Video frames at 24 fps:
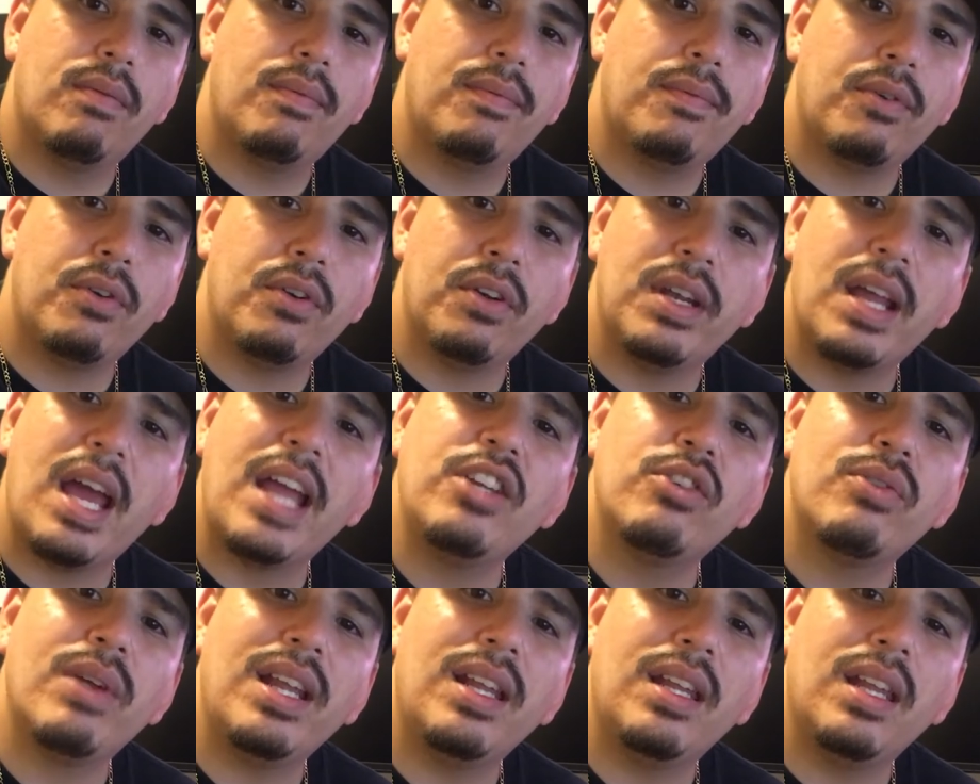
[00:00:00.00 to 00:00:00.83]
For your
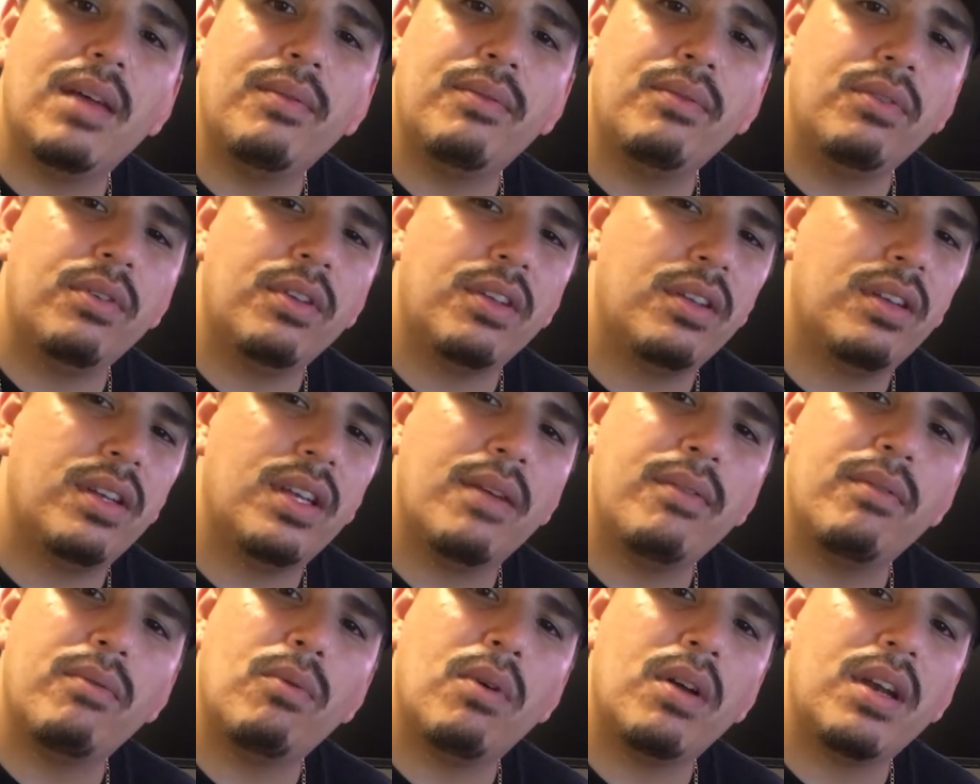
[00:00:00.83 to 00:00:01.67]
nitrate level, you
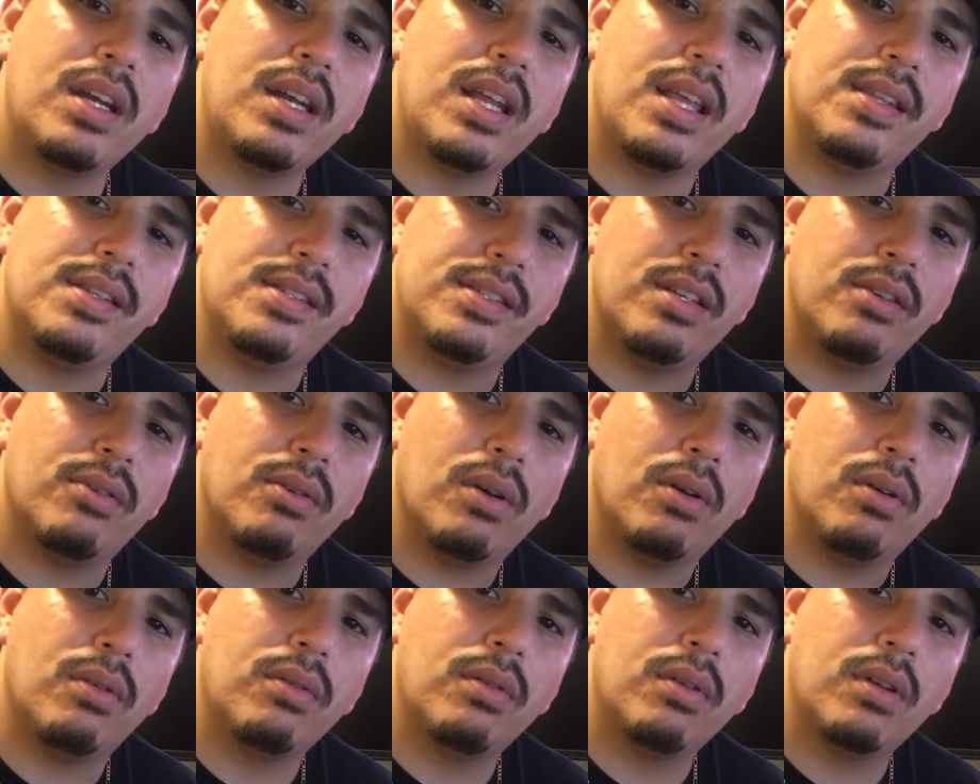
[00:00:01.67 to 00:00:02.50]
never want it at
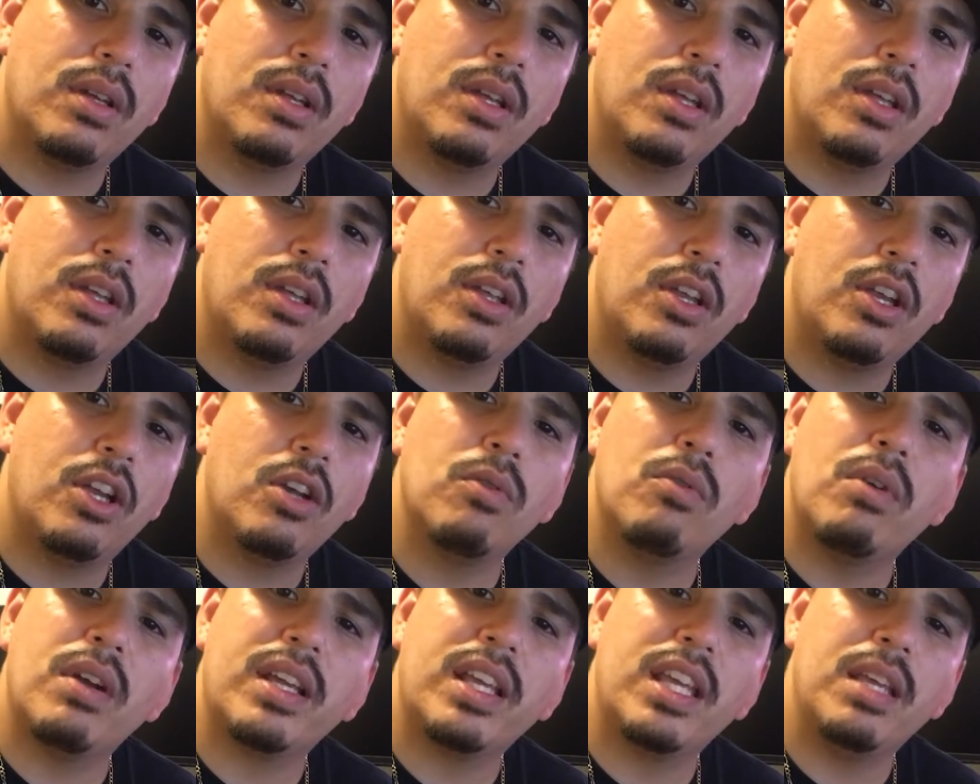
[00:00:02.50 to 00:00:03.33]
zero. You're
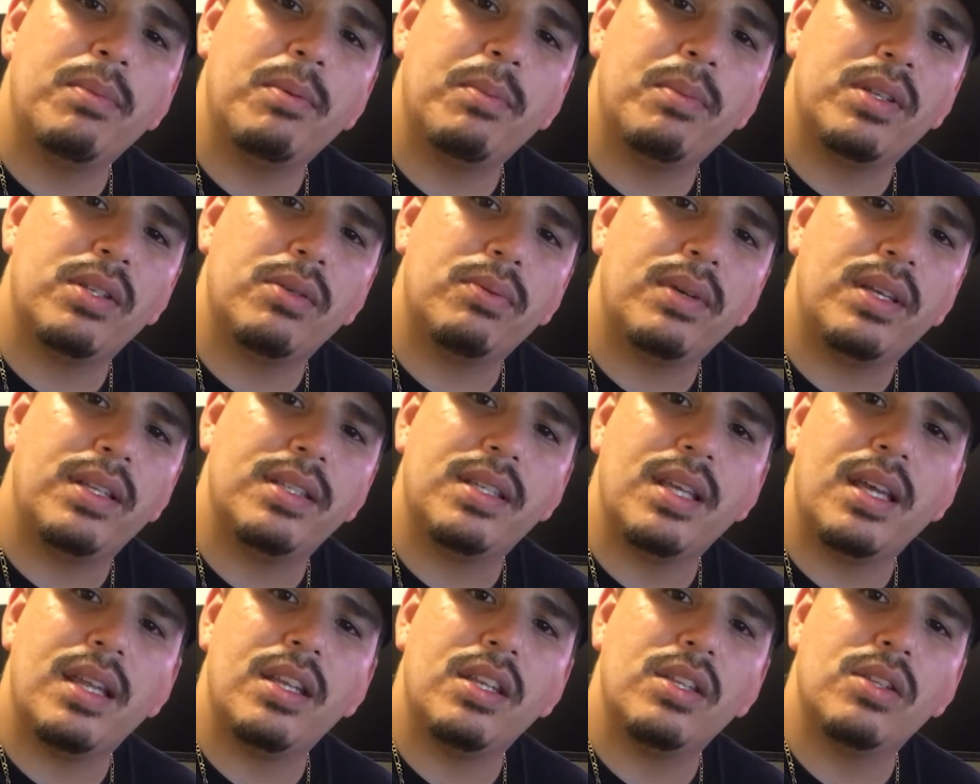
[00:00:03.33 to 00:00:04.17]
going to want to keep it between
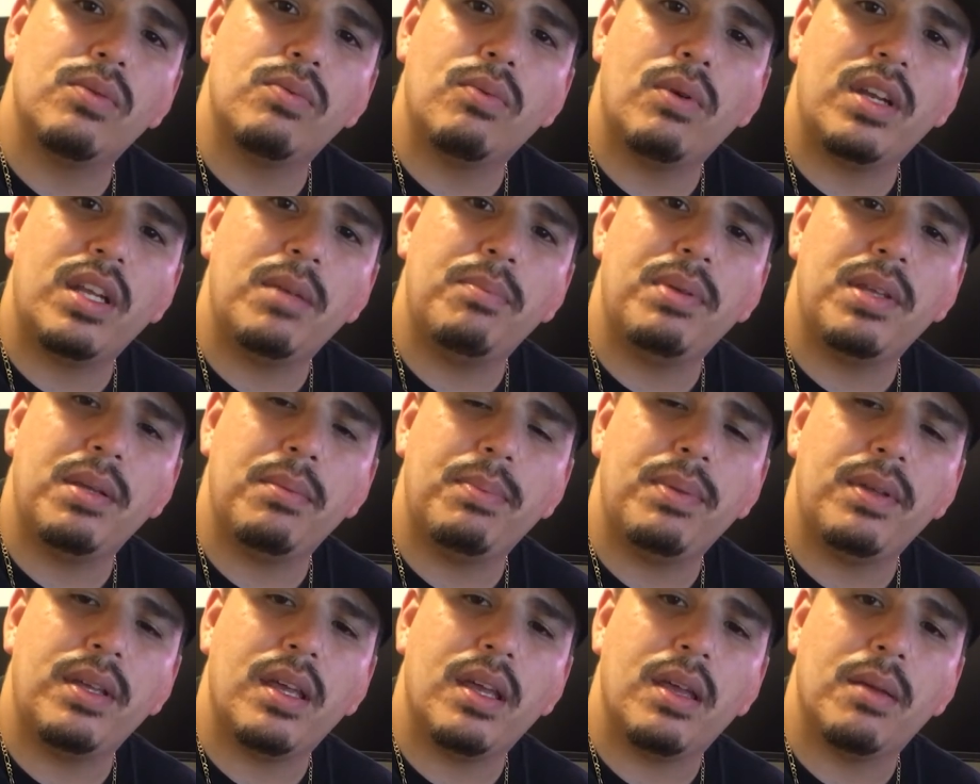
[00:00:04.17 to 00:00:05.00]
10 and 20
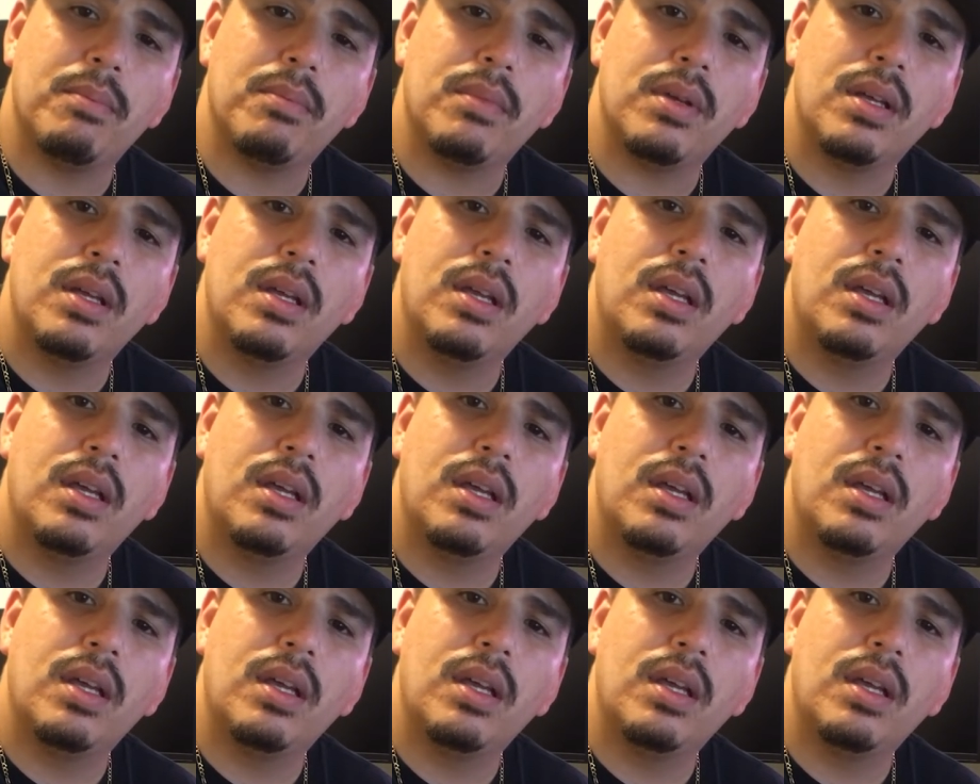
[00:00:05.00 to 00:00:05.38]
ppm.